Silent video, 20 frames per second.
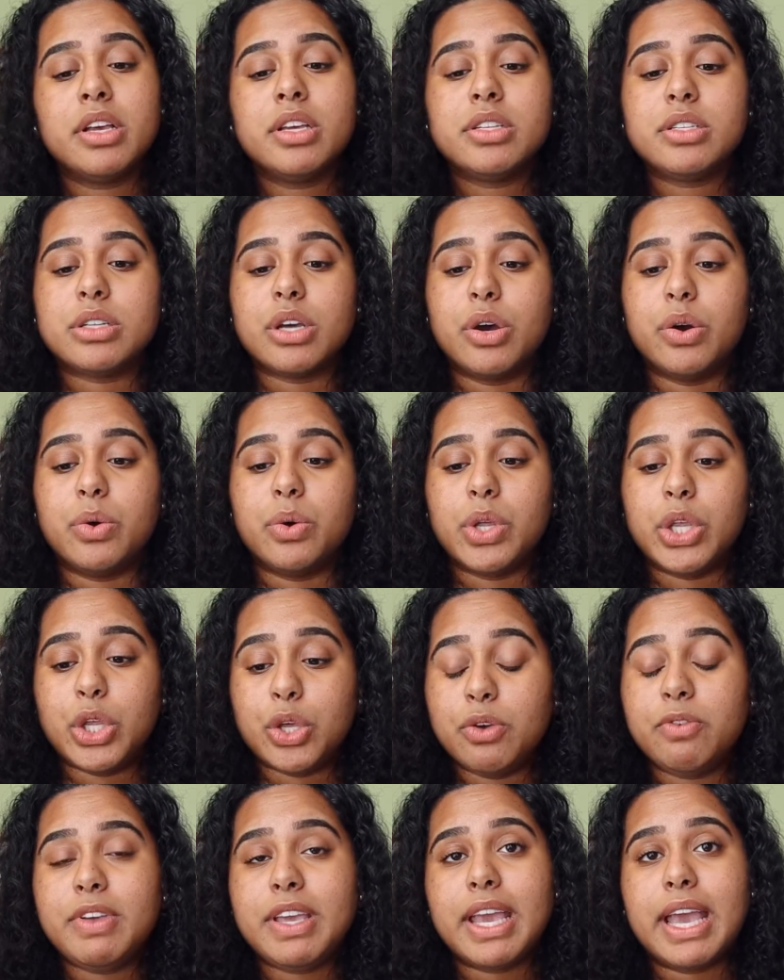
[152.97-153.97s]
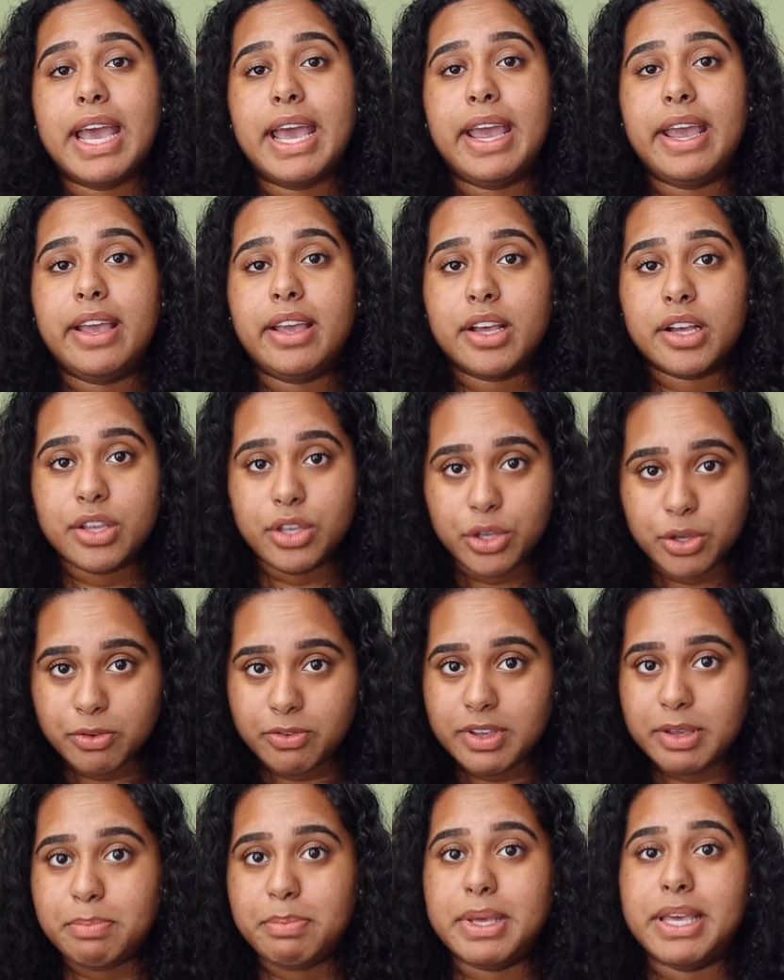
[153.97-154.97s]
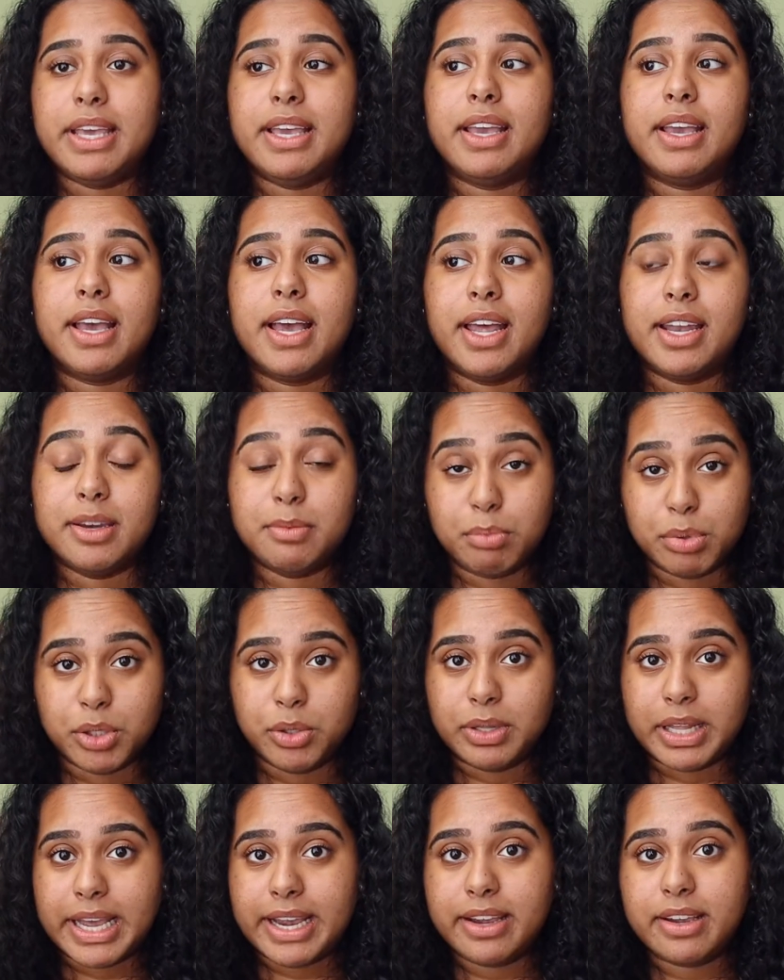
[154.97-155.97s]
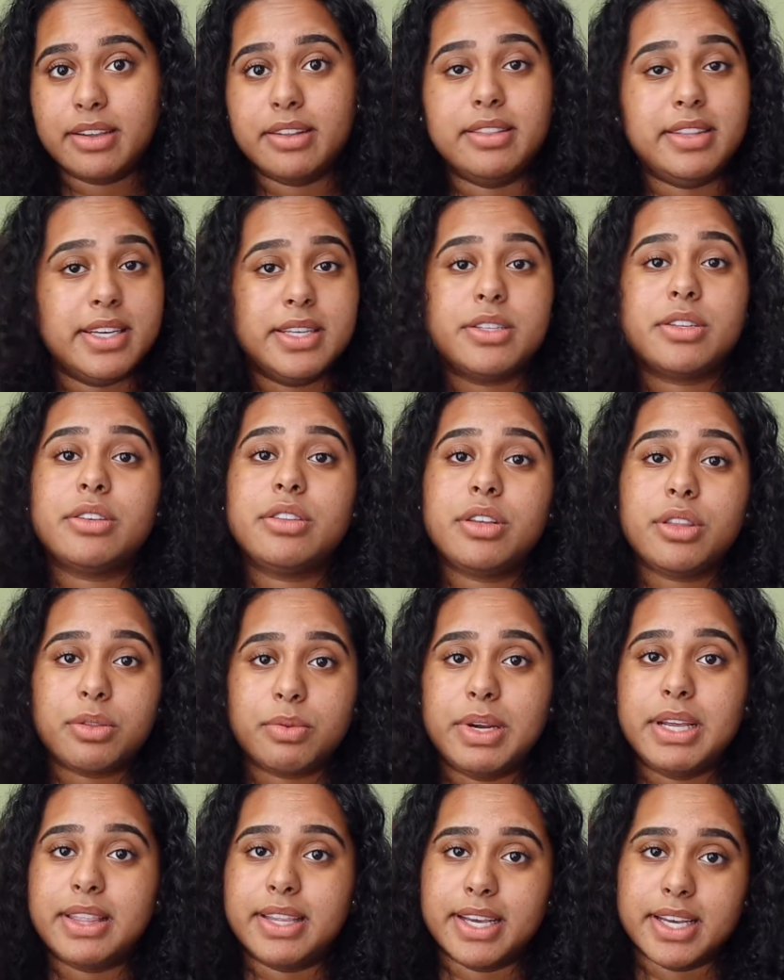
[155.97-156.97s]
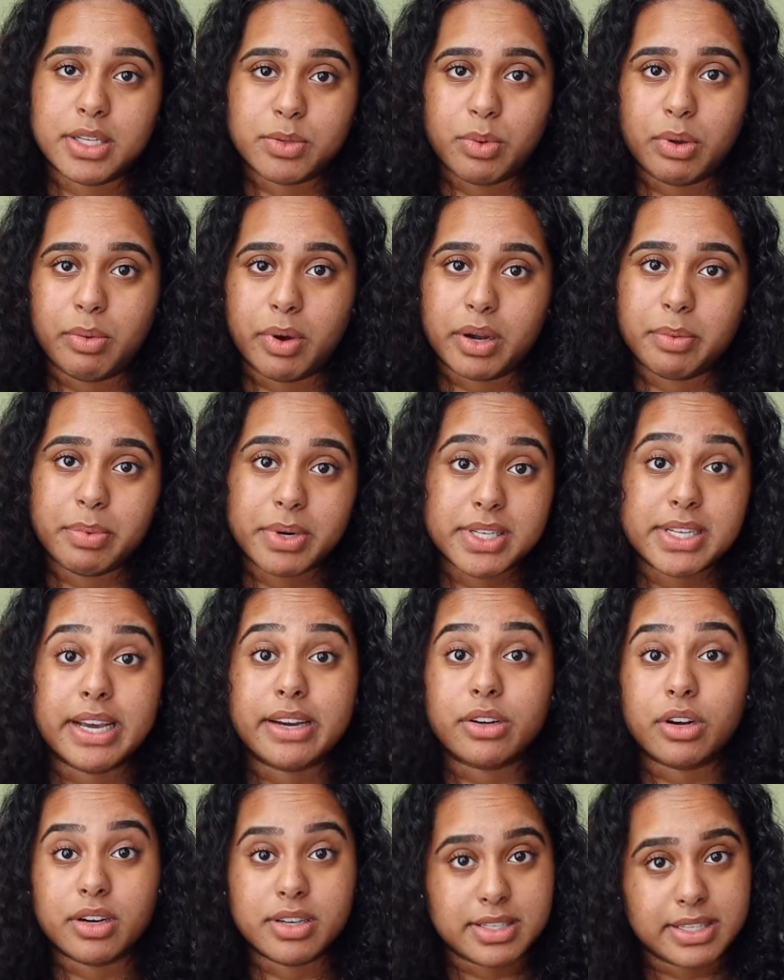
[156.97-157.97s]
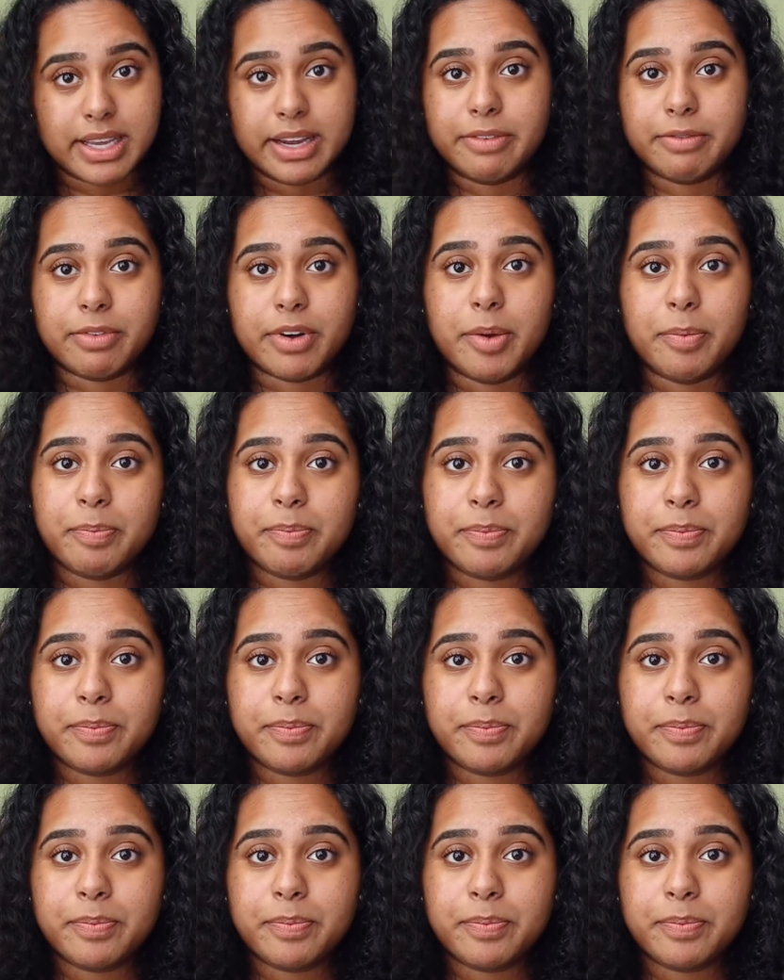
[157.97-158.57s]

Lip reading: So UVA, UVB, and blue light. These are the 3 things we want to protect our skin from.